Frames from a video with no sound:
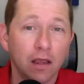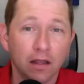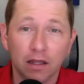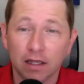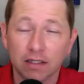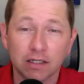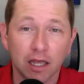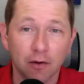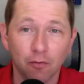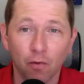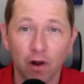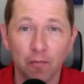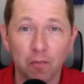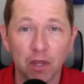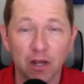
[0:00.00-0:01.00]
Like I said,
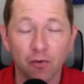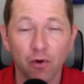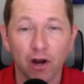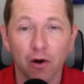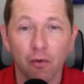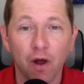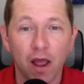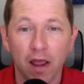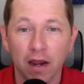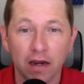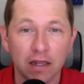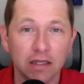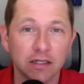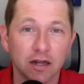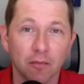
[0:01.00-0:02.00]
one big win away, and
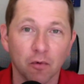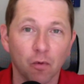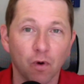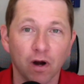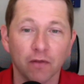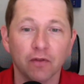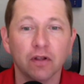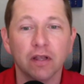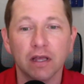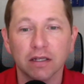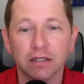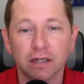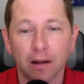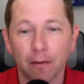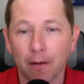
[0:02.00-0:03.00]
he's number one on the
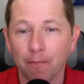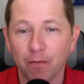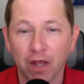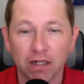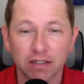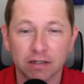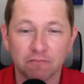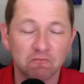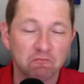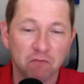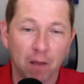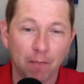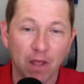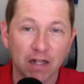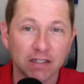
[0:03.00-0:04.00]
list. I, I'm that's
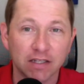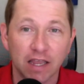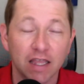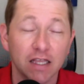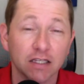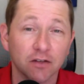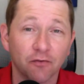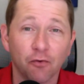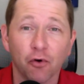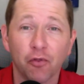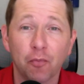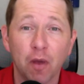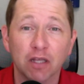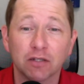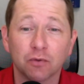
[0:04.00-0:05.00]
I'm not saying he's the
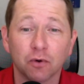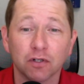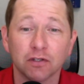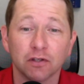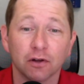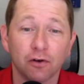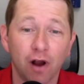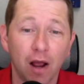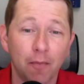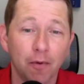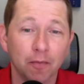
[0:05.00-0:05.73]
fourth best horse in the crop.